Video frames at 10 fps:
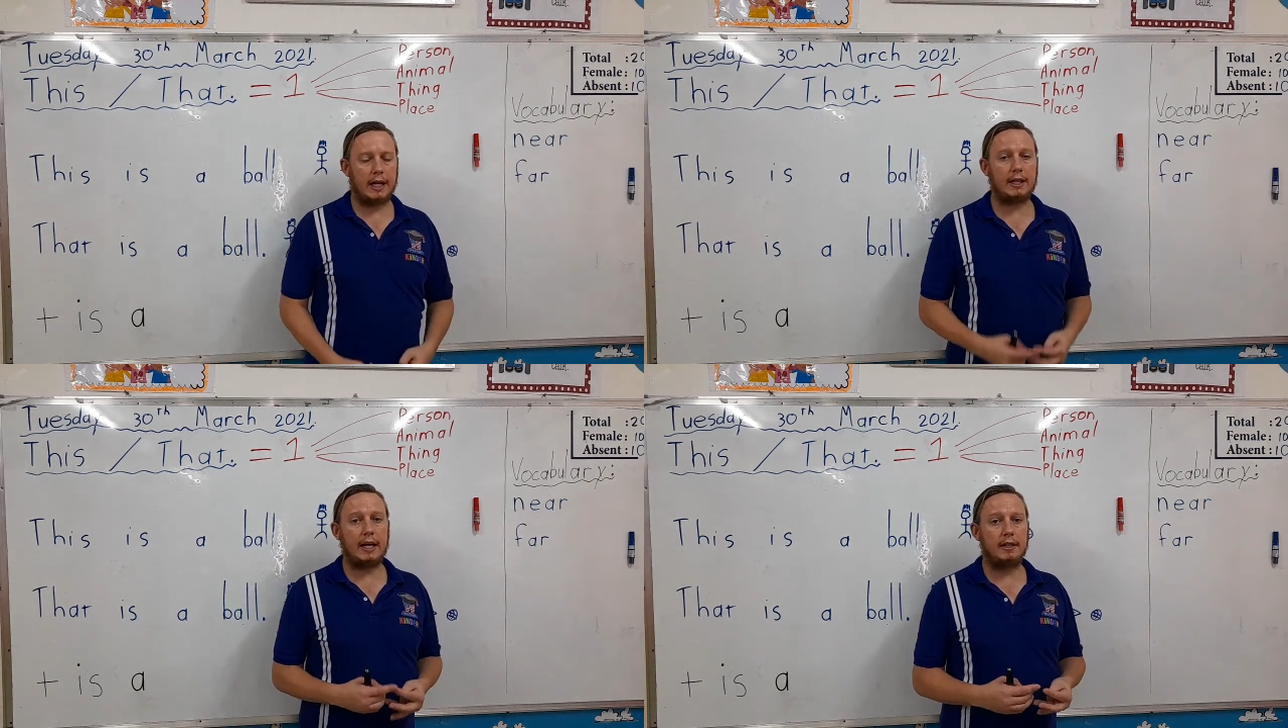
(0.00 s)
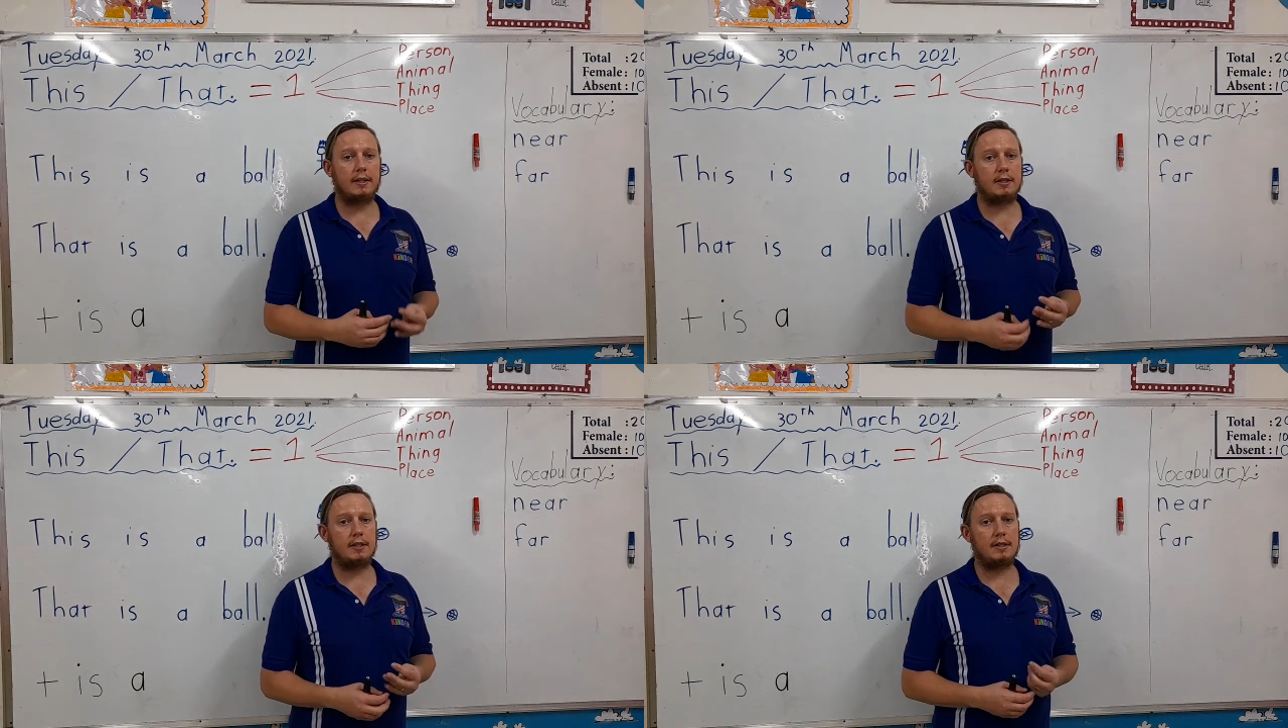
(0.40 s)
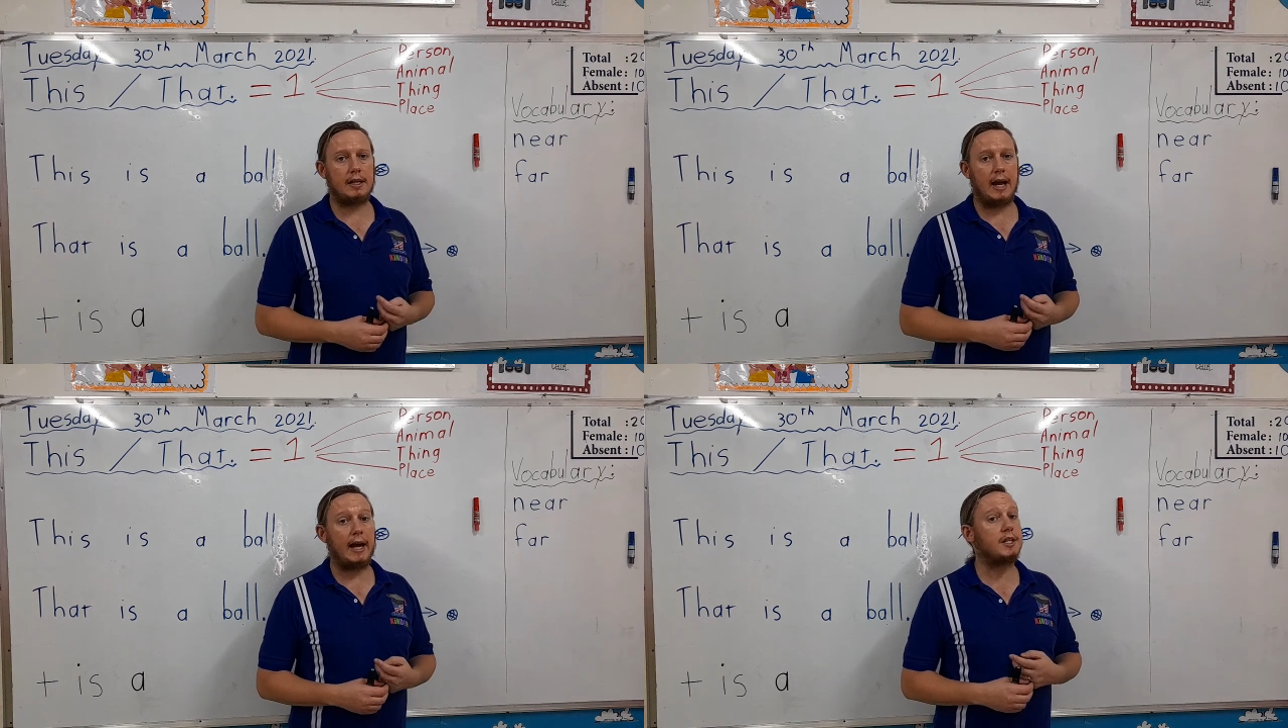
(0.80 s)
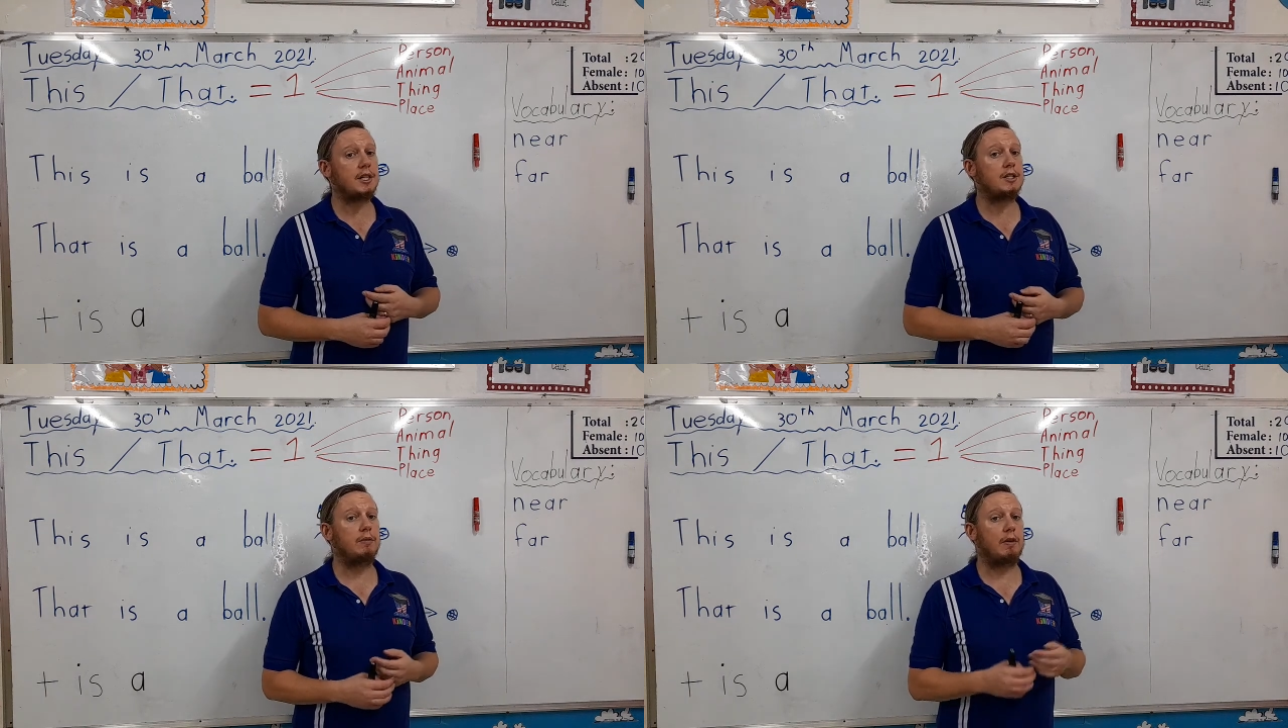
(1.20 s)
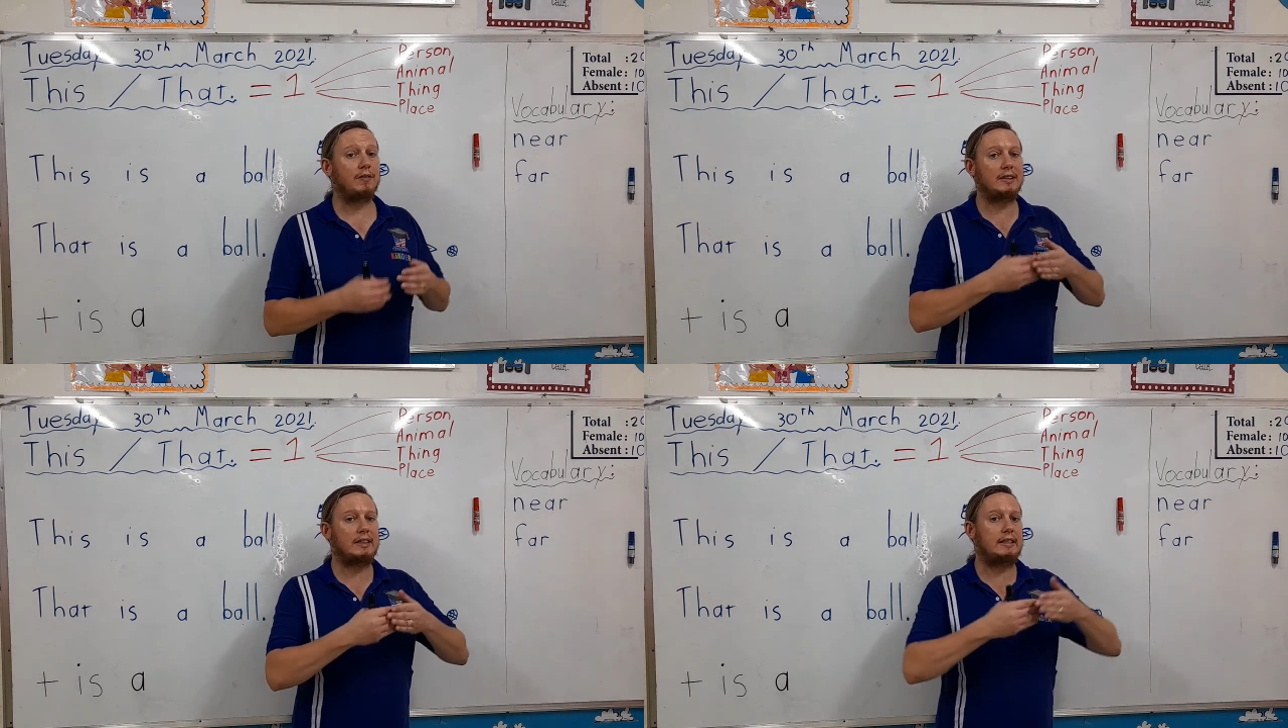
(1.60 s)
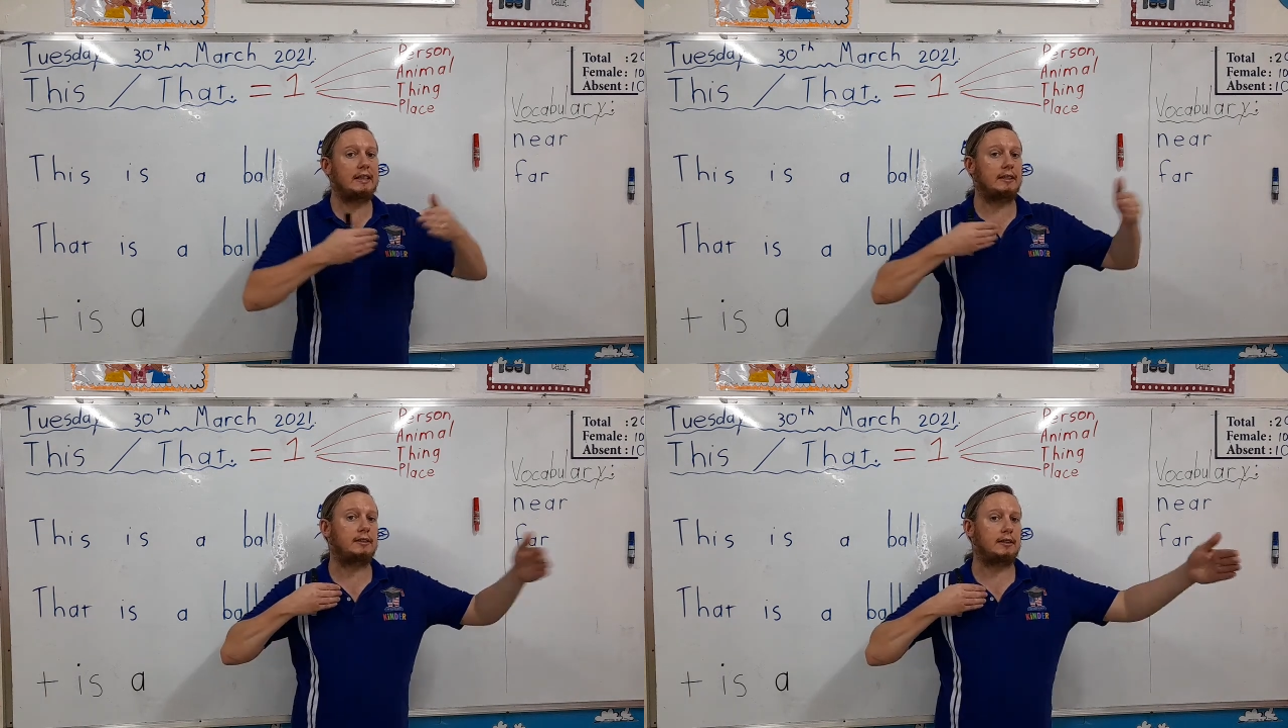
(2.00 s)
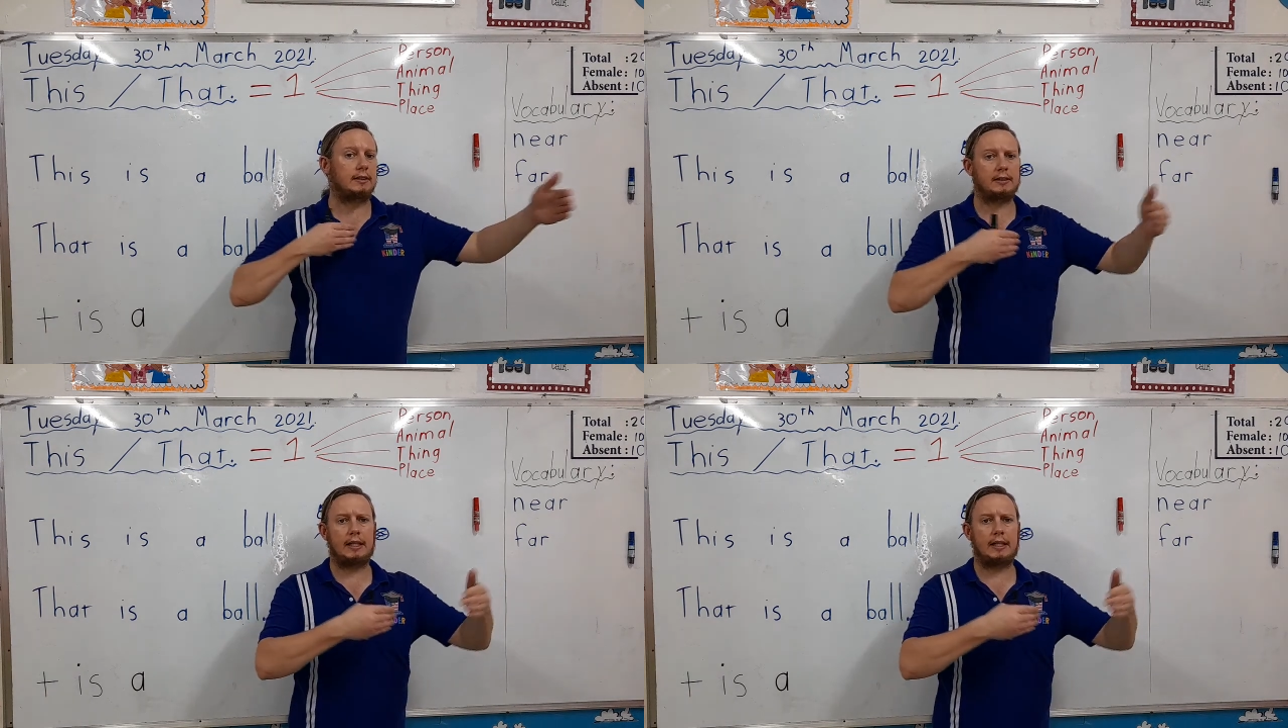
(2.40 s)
again, this is an adjective of distance,